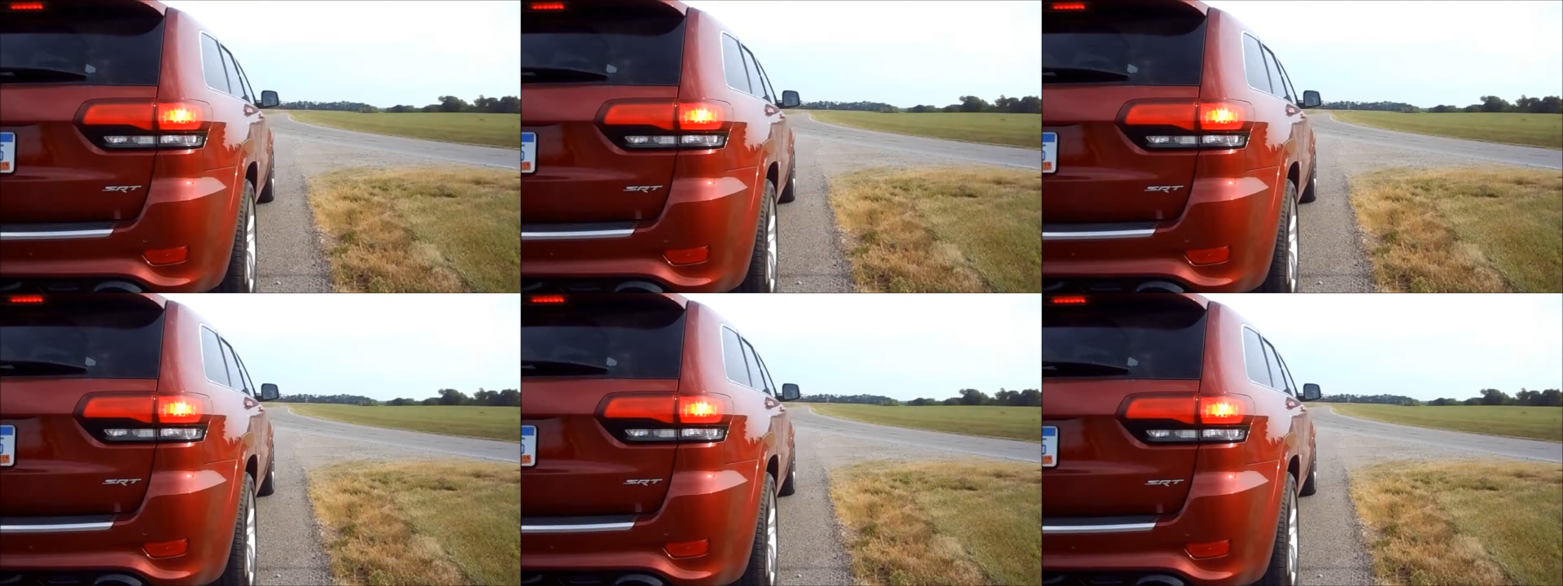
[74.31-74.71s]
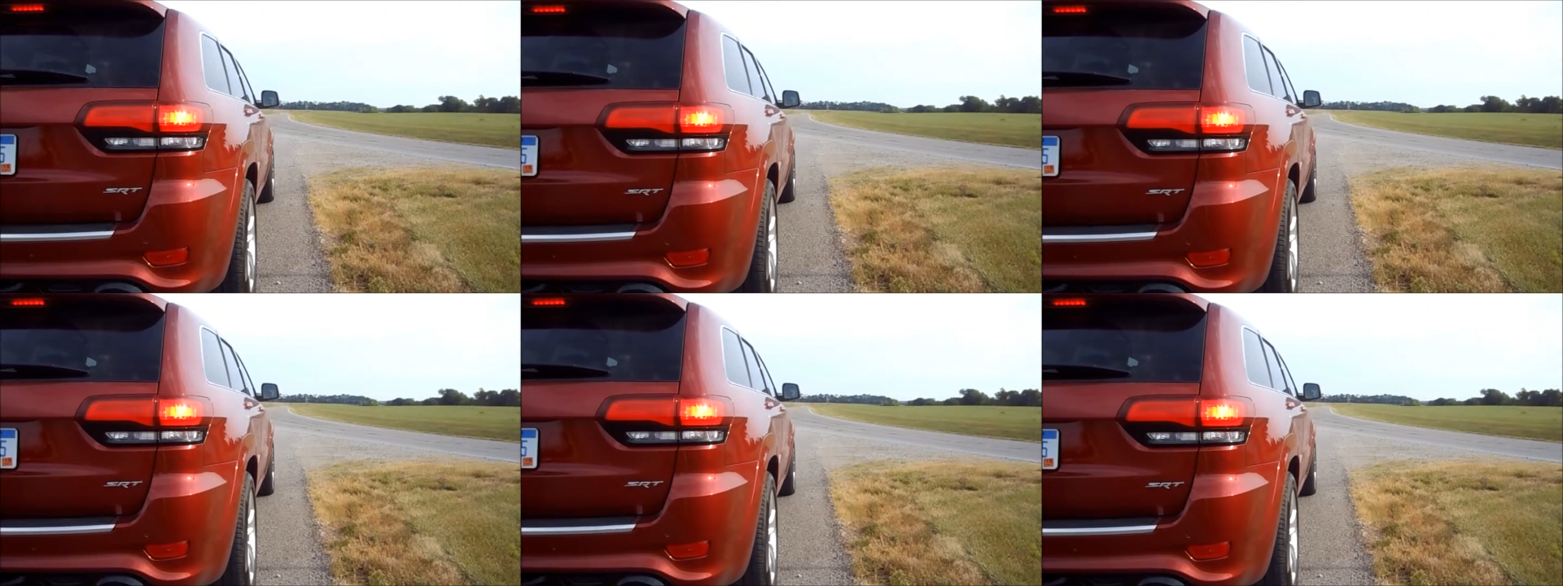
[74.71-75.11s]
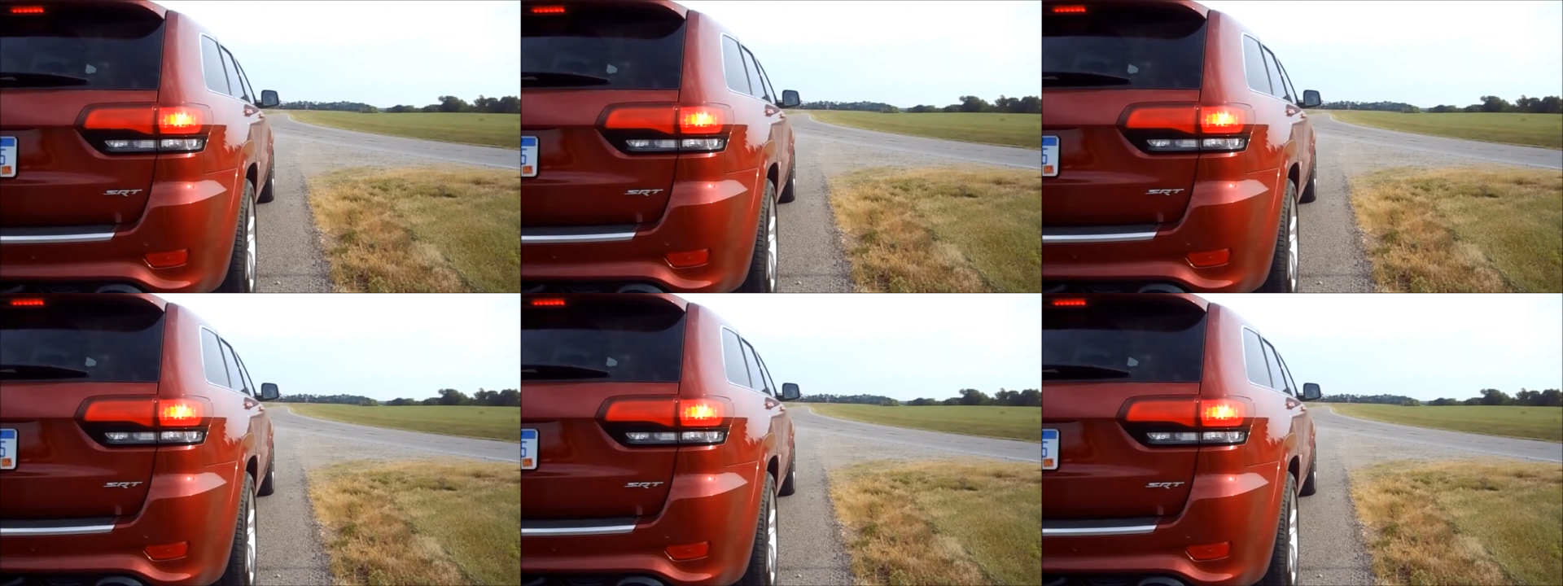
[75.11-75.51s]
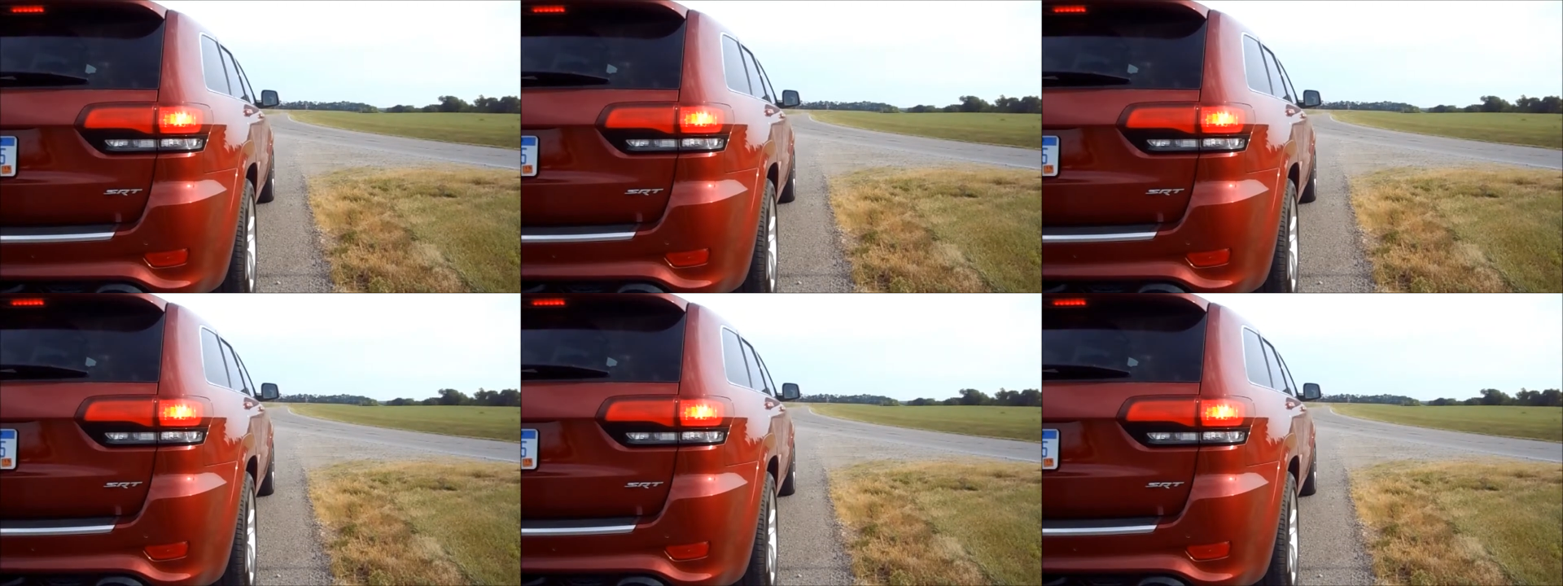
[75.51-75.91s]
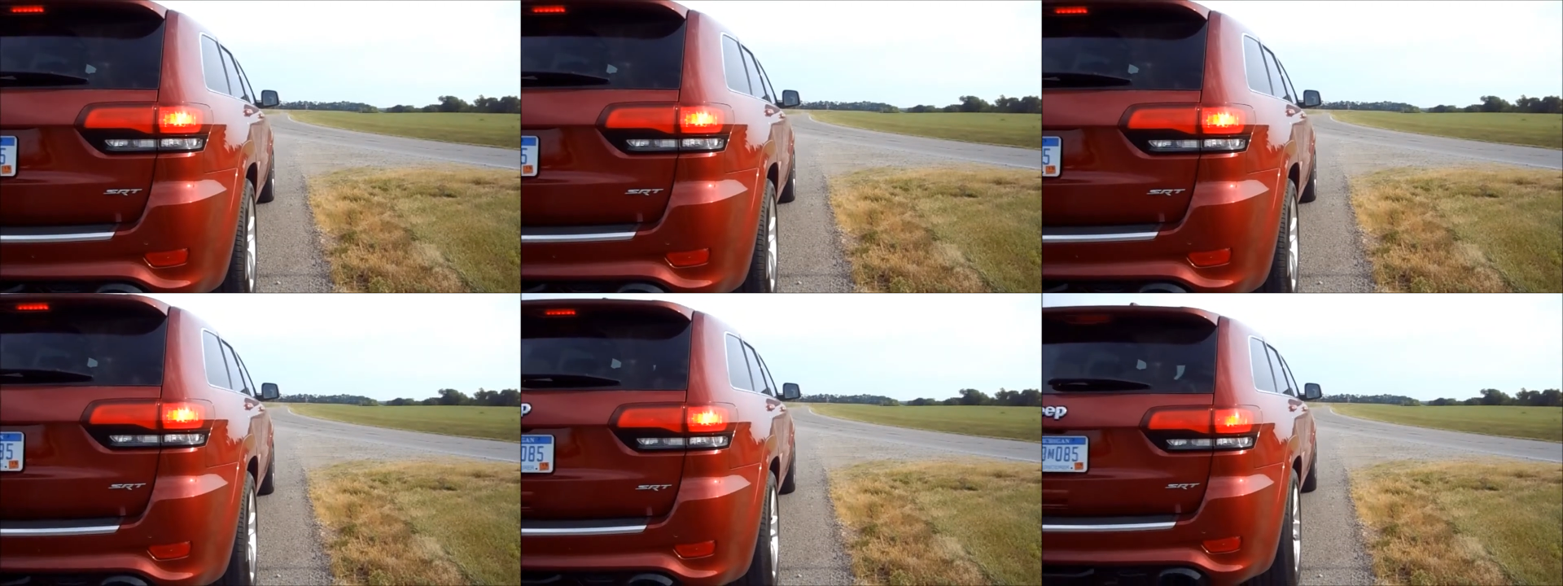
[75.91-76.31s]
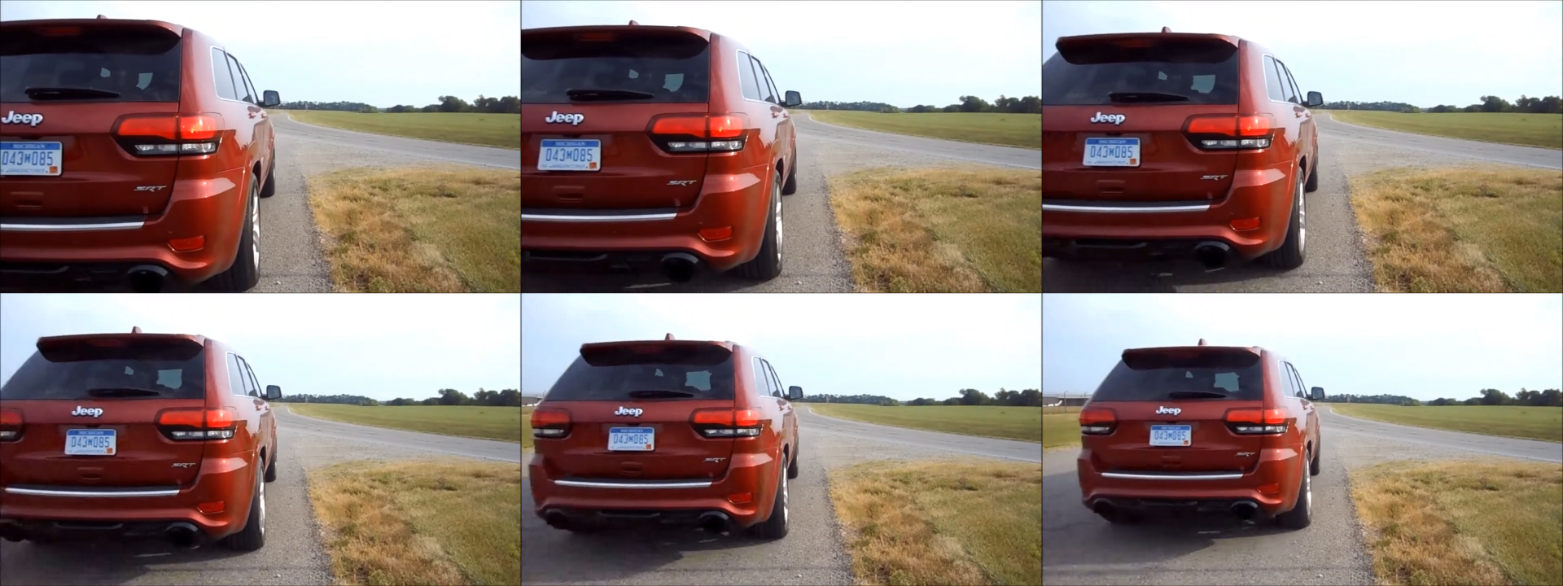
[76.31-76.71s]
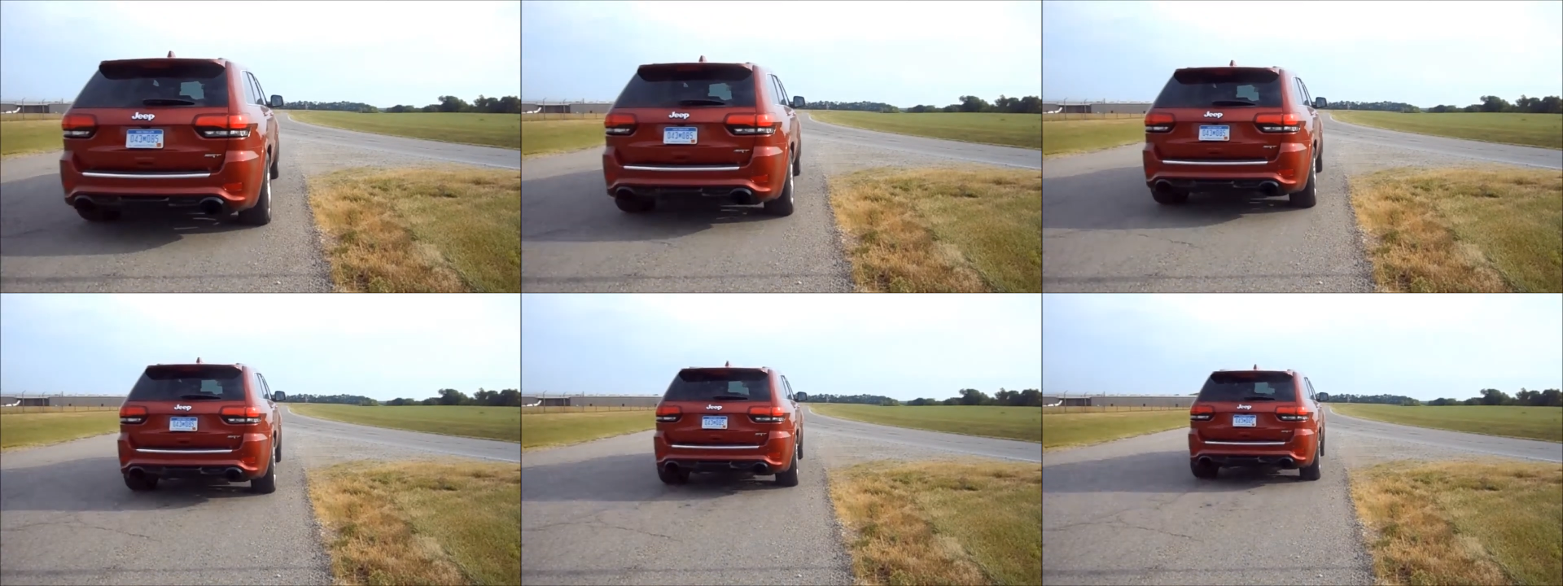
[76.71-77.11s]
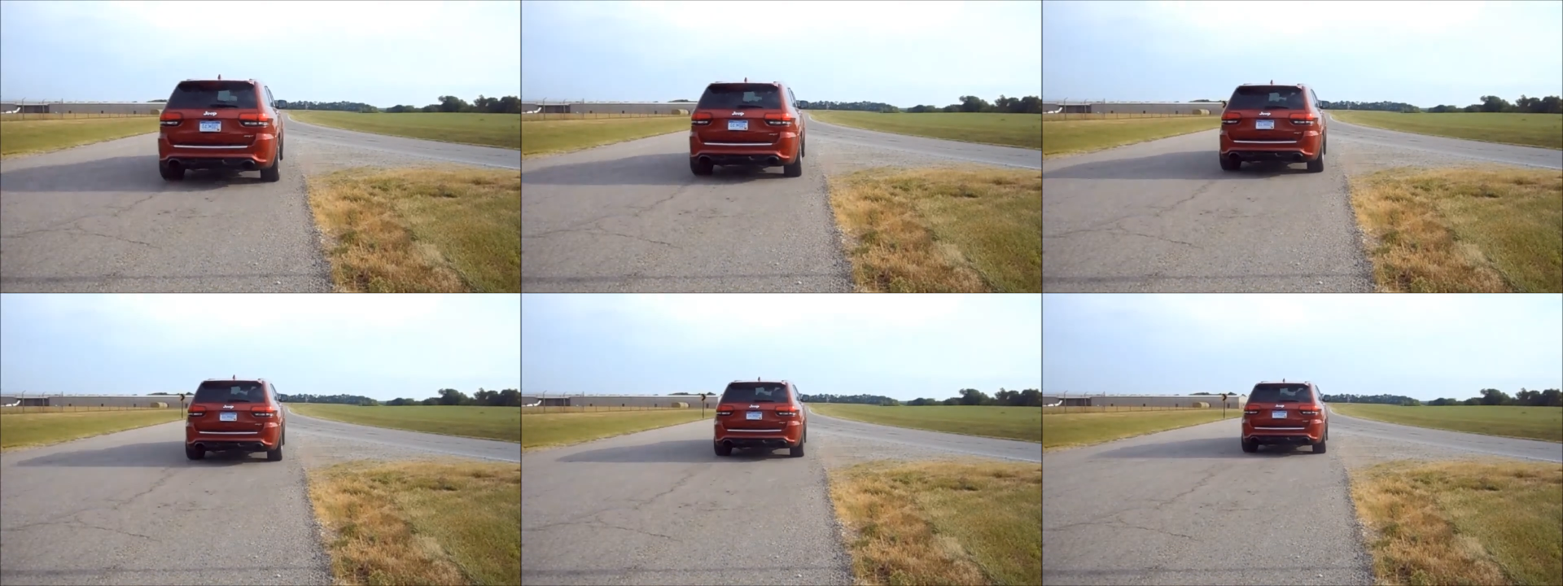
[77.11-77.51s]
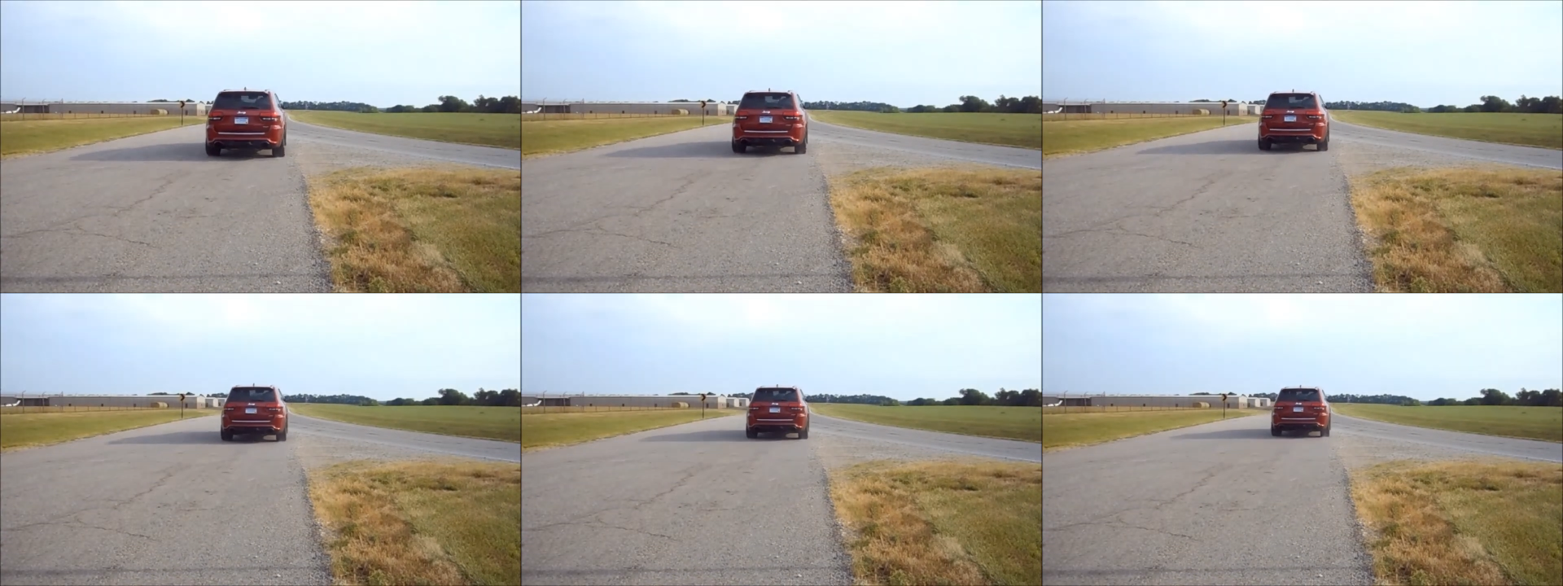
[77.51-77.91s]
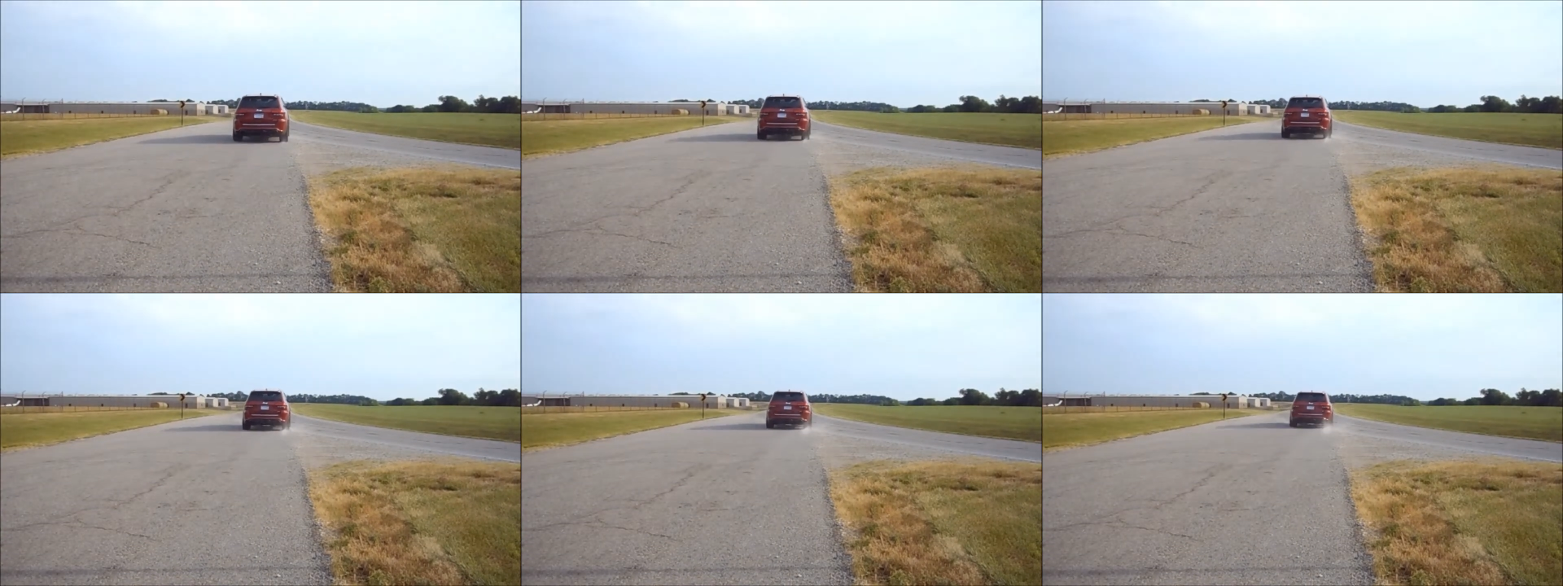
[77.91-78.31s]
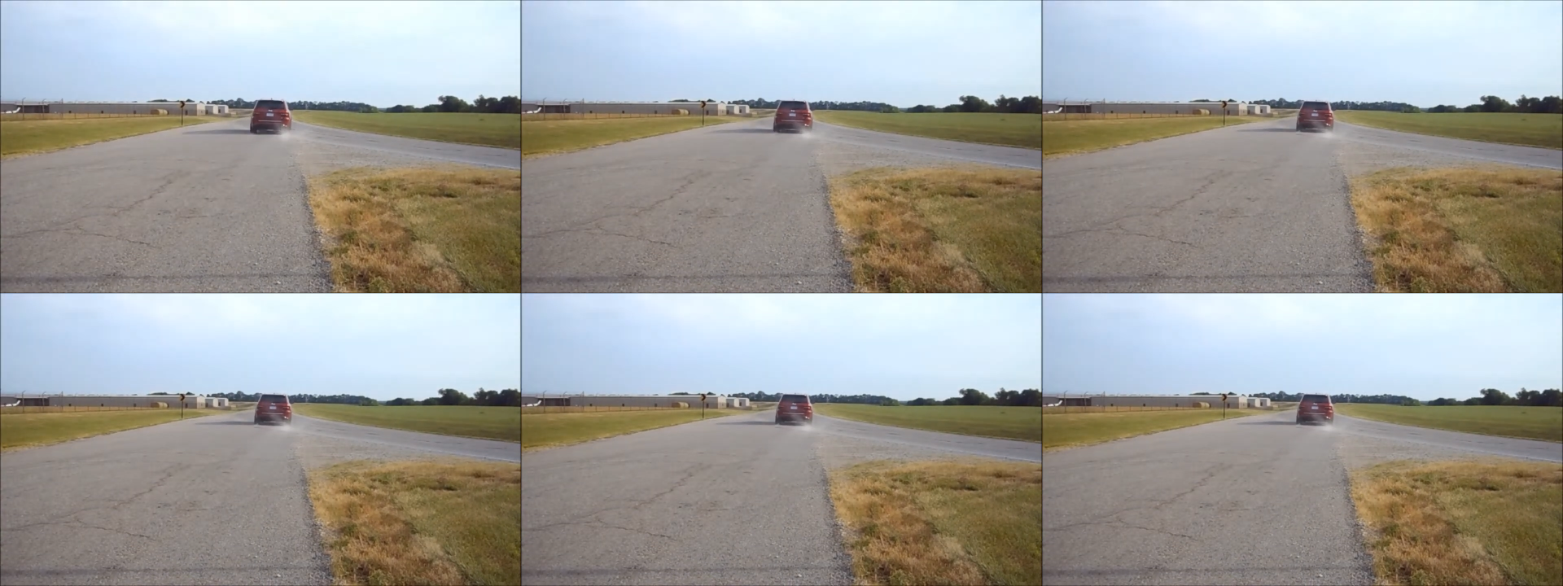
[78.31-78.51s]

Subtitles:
(no speaker visible)